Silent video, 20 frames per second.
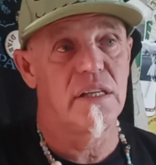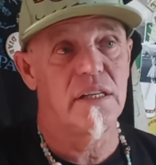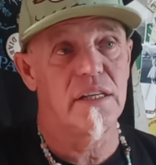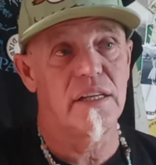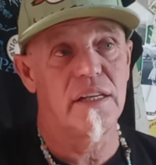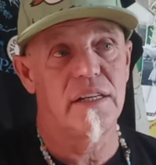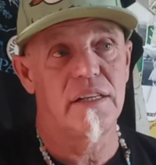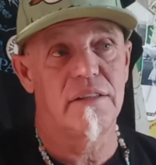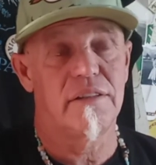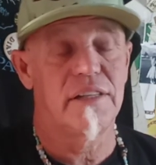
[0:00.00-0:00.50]

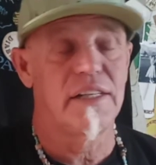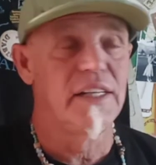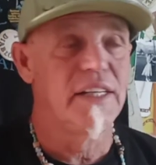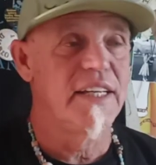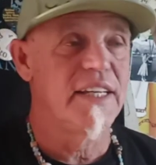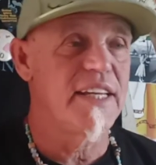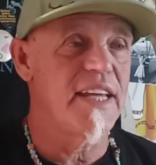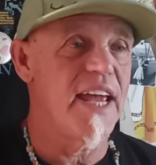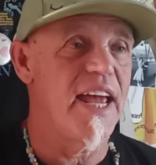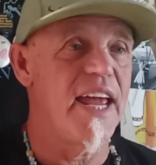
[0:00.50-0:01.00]
You know,
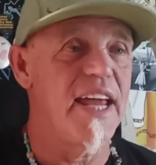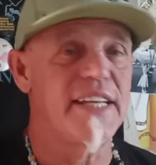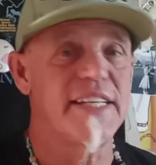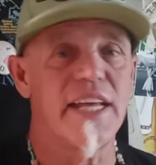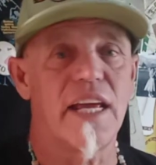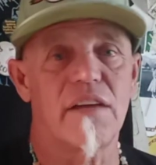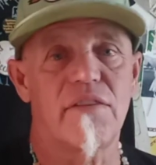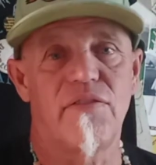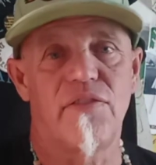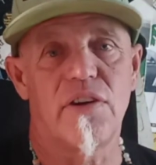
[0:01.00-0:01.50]
yay,
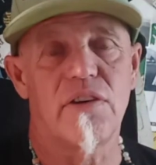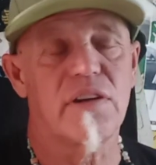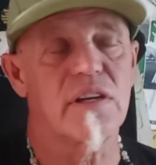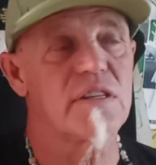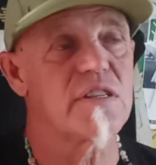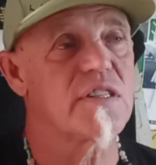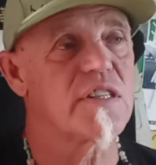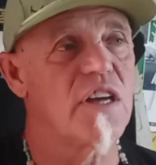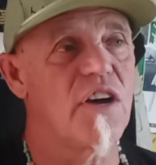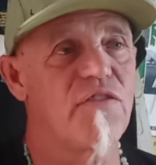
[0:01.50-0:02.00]
take
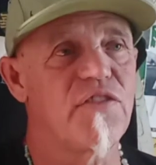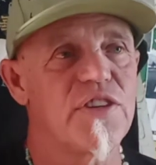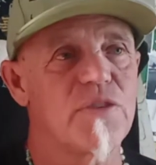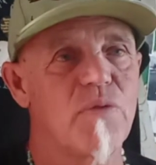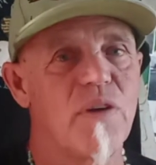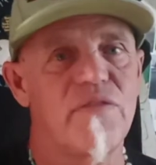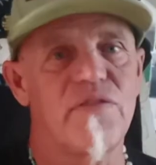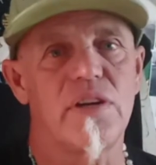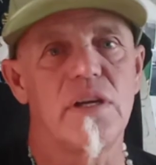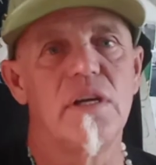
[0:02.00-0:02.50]
fucking selfies.
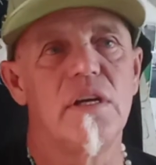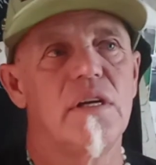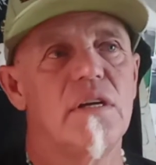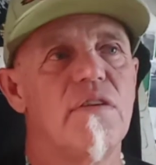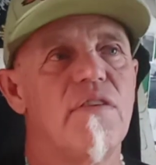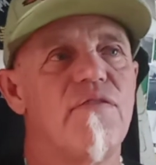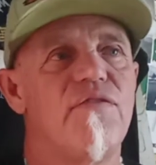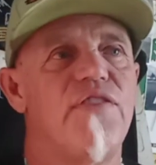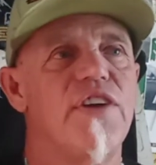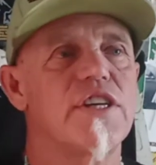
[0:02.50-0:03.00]
One for
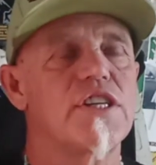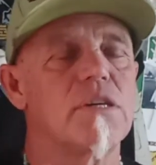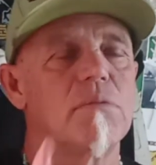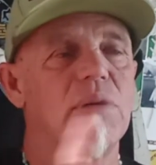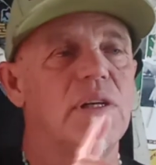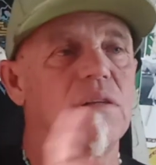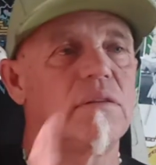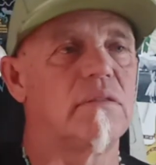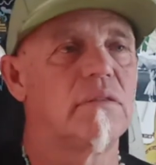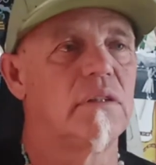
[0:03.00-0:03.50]
fishing.